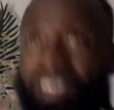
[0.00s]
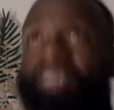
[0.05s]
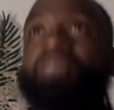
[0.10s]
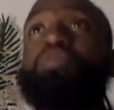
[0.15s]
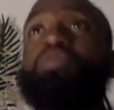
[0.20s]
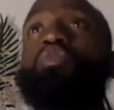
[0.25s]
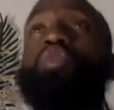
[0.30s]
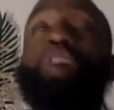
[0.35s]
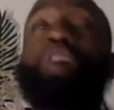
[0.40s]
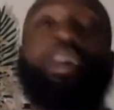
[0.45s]

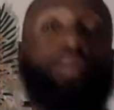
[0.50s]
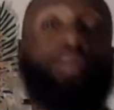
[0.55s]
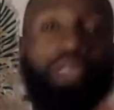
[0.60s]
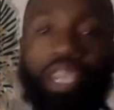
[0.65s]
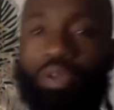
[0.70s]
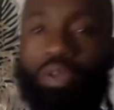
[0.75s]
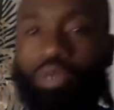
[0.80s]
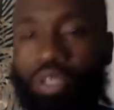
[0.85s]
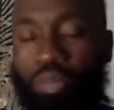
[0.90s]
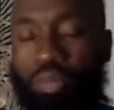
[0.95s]
whatever they
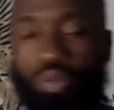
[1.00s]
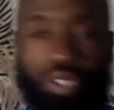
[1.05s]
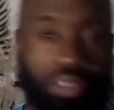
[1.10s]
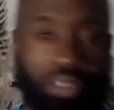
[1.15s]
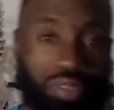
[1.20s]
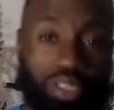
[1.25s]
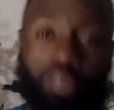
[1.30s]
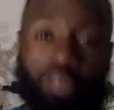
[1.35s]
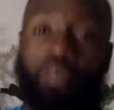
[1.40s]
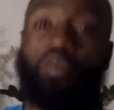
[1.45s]
want to put
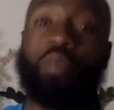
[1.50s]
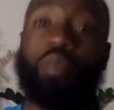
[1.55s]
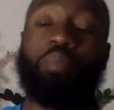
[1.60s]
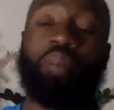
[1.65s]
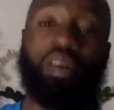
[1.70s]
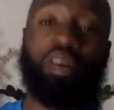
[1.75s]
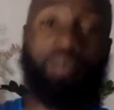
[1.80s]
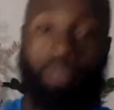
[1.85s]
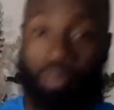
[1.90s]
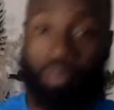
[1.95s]
themselves
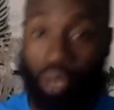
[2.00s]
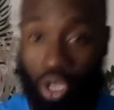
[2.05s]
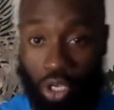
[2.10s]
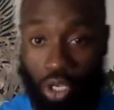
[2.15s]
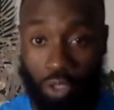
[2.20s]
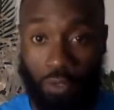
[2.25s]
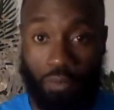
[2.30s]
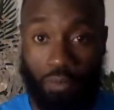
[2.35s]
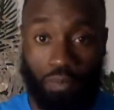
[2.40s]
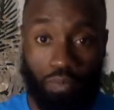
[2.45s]
above or below
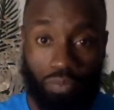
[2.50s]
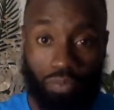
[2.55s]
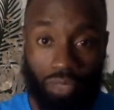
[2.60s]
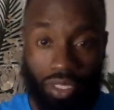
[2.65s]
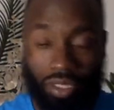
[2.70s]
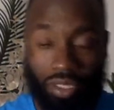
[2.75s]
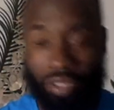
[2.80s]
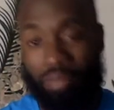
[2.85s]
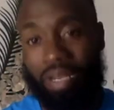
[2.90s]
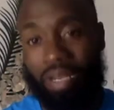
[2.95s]

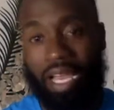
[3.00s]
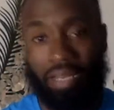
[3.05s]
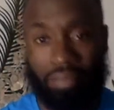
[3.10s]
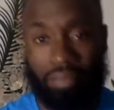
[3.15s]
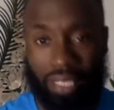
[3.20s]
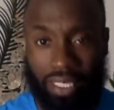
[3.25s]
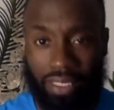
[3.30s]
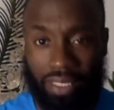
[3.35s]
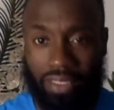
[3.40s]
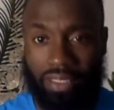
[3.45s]
the black man,
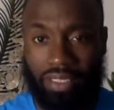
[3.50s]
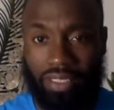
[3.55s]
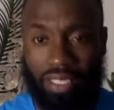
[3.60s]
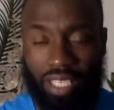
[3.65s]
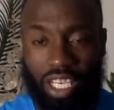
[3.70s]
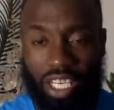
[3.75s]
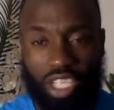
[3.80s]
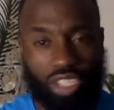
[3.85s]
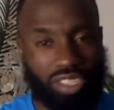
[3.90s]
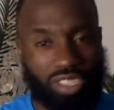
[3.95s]

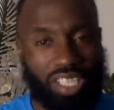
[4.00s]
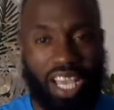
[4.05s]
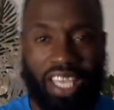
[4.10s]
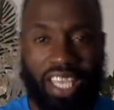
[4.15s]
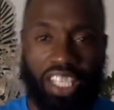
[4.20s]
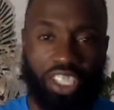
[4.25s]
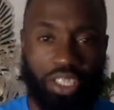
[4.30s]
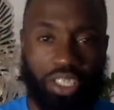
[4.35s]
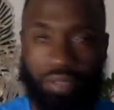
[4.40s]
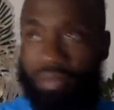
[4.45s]
because the
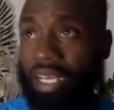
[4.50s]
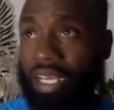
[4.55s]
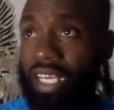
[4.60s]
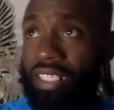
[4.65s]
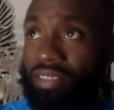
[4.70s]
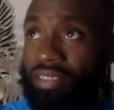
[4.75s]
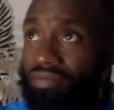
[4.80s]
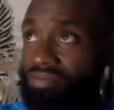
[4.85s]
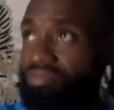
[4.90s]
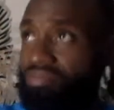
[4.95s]
Asian man,
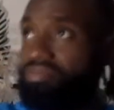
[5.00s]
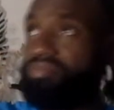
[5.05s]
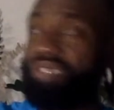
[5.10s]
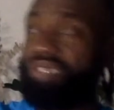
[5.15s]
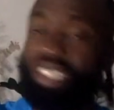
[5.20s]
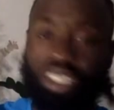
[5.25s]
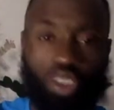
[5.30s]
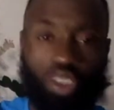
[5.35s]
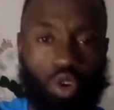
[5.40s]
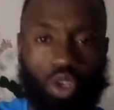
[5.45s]

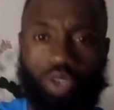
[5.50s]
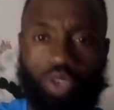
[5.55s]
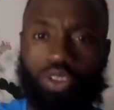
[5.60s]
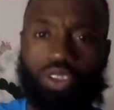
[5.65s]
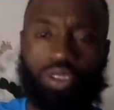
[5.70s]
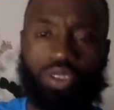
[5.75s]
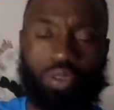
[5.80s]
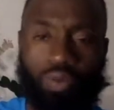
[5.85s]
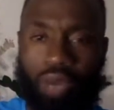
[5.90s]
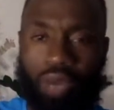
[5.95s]
close to
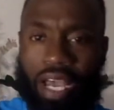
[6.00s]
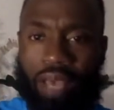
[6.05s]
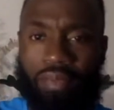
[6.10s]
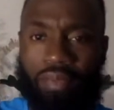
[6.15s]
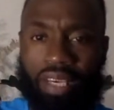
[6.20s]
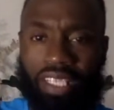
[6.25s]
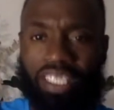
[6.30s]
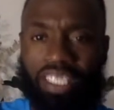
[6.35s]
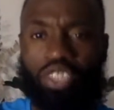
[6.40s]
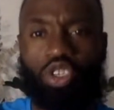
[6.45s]
the white man,
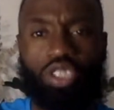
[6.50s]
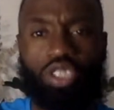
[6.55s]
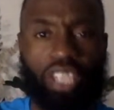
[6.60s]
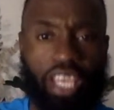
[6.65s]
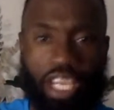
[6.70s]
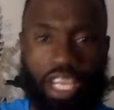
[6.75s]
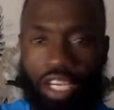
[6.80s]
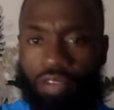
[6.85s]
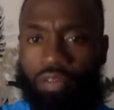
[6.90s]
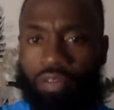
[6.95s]
he's got the
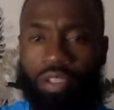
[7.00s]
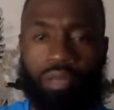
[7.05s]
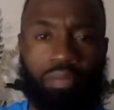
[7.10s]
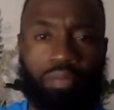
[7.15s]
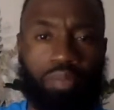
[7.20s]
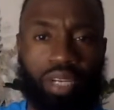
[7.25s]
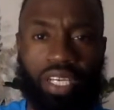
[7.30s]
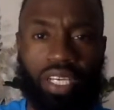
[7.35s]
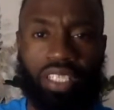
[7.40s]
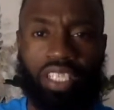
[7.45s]
Aryan
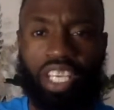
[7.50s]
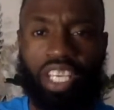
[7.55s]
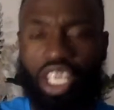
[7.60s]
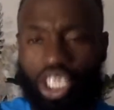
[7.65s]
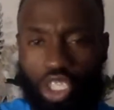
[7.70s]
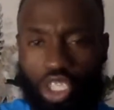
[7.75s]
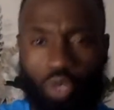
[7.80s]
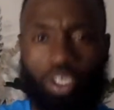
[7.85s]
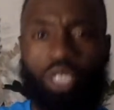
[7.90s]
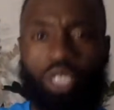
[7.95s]
blood,
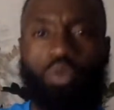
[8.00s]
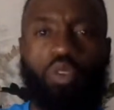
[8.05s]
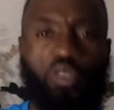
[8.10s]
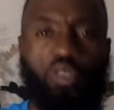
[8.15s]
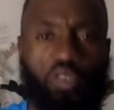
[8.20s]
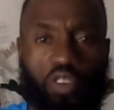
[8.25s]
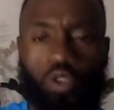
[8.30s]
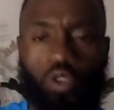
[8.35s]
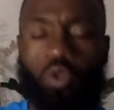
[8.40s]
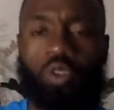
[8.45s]
so he will
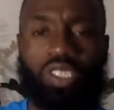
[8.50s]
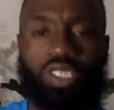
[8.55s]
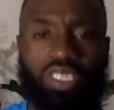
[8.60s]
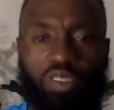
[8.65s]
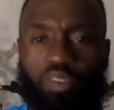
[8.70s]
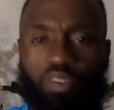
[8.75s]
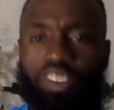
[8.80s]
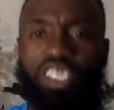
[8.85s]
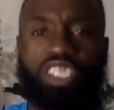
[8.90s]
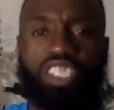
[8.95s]
feel as if
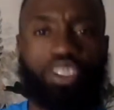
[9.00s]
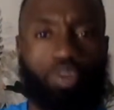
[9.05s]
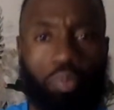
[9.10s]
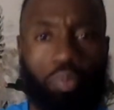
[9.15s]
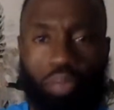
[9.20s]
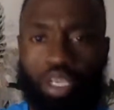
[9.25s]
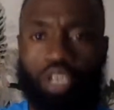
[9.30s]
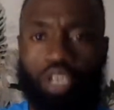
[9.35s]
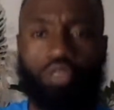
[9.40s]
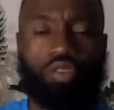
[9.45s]
he's
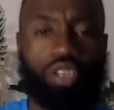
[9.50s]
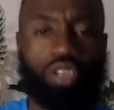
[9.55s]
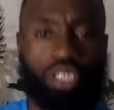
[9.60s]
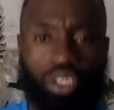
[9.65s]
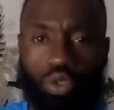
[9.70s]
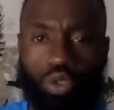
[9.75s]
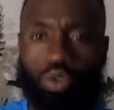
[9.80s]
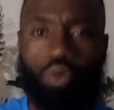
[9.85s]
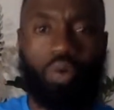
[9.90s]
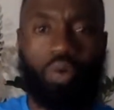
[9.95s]
superior
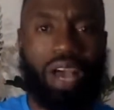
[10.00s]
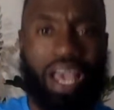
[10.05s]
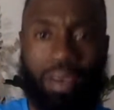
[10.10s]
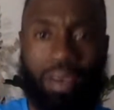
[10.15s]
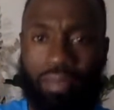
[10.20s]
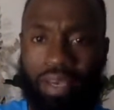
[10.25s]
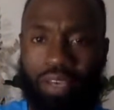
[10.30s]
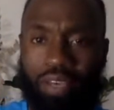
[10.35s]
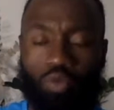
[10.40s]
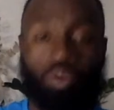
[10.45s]
to the white
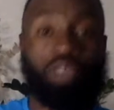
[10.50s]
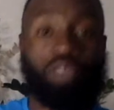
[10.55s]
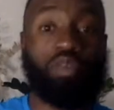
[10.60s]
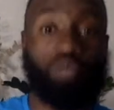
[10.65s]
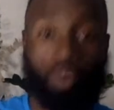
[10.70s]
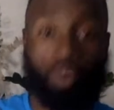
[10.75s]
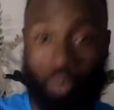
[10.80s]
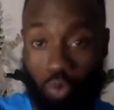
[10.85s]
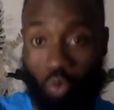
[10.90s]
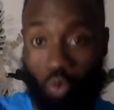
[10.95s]
man,
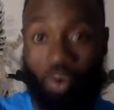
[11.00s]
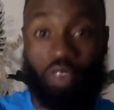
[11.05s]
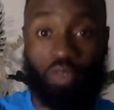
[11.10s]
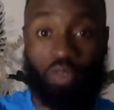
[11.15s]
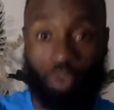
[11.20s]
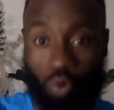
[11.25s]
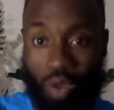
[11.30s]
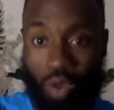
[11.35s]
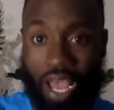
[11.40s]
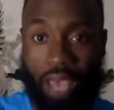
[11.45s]
with the
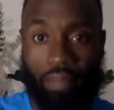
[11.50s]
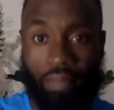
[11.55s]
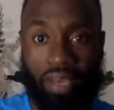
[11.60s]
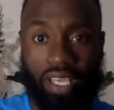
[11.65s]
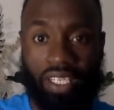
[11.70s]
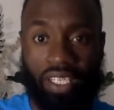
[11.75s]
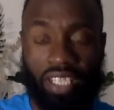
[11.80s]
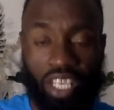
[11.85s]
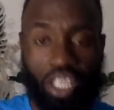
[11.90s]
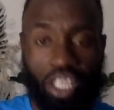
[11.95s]
white man
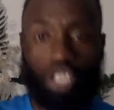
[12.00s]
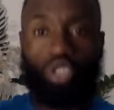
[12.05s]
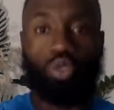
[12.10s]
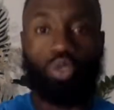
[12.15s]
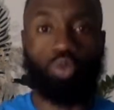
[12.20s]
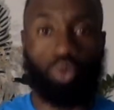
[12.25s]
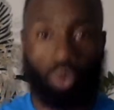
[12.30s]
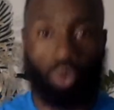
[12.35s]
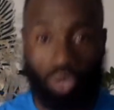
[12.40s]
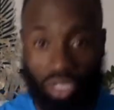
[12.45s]

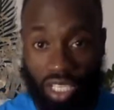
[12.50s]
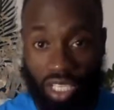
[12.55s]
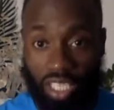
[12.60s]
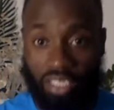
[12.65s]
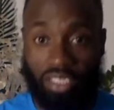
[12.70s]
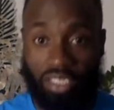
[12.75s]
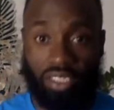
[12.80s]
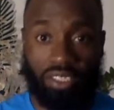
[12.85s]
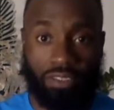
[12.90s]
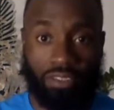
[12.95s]
towards
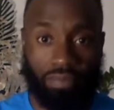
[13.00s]
us.